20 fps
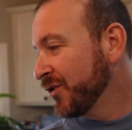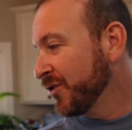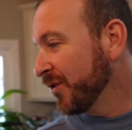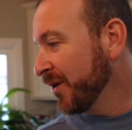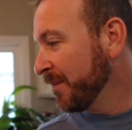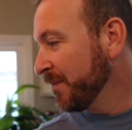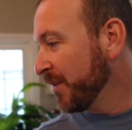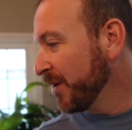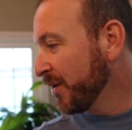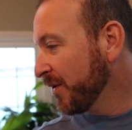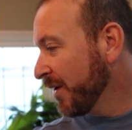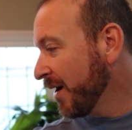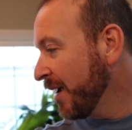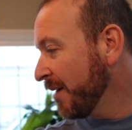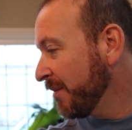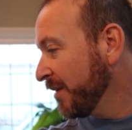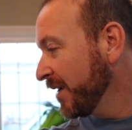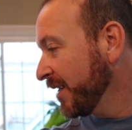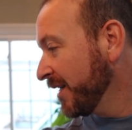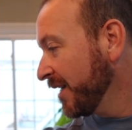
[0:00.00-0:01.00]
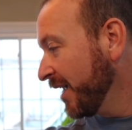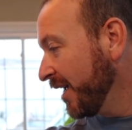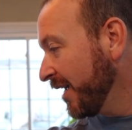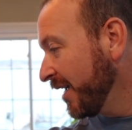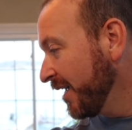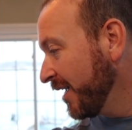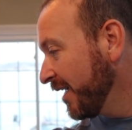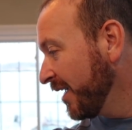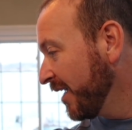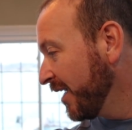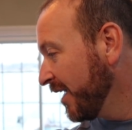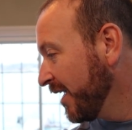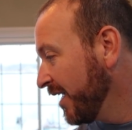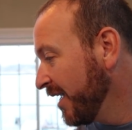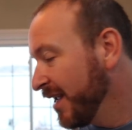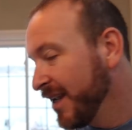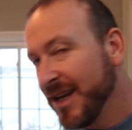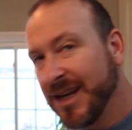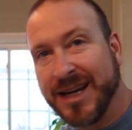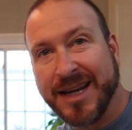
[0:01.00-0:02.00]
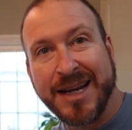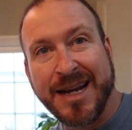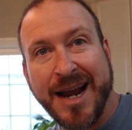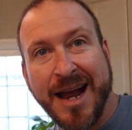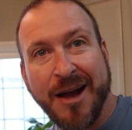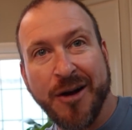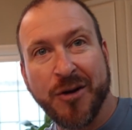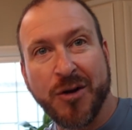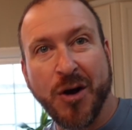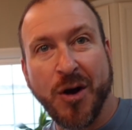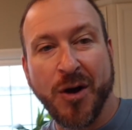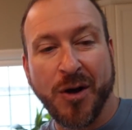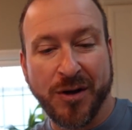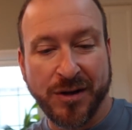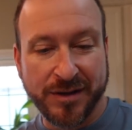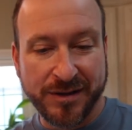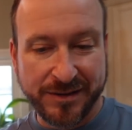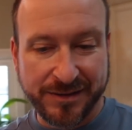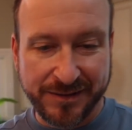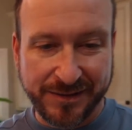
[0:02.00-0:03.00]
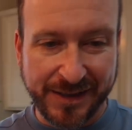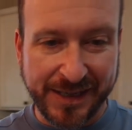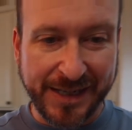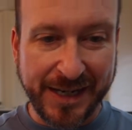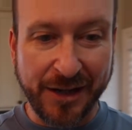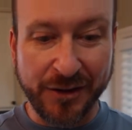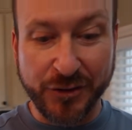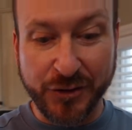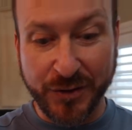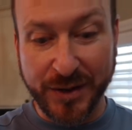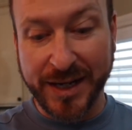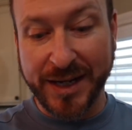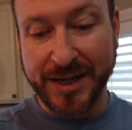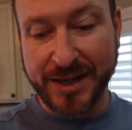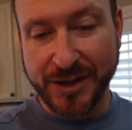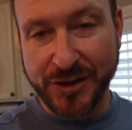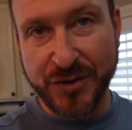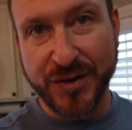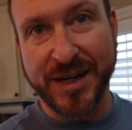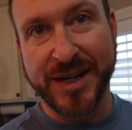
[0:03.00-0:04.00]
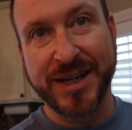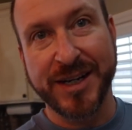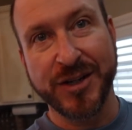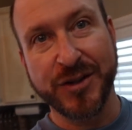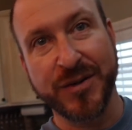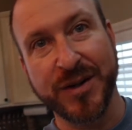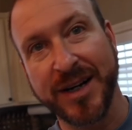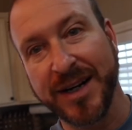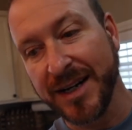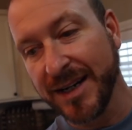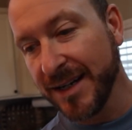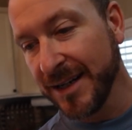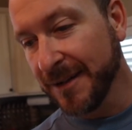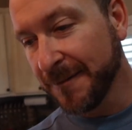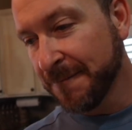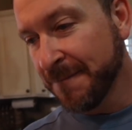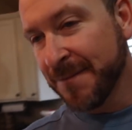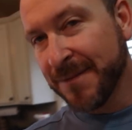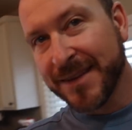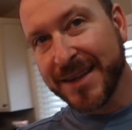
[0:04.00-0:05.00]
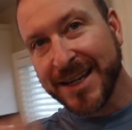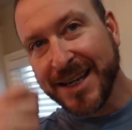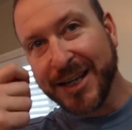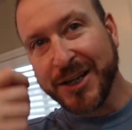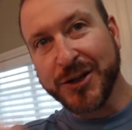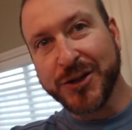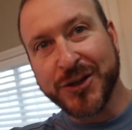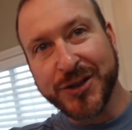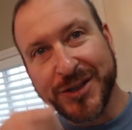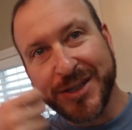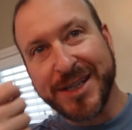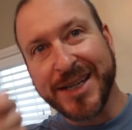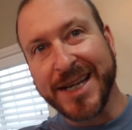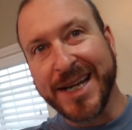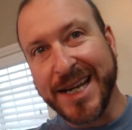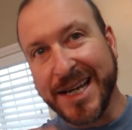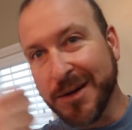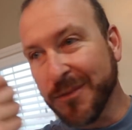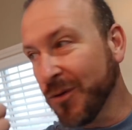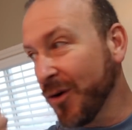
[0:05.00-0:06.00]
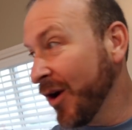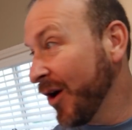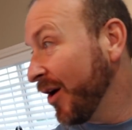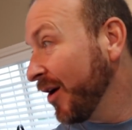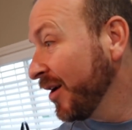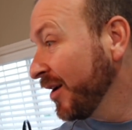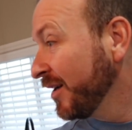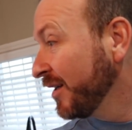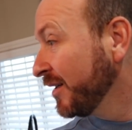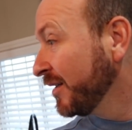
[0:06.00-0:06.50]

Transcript: shrimp and crab in, uh, in alcohol. And they'll drink and drink and drink. And you just eat them raw.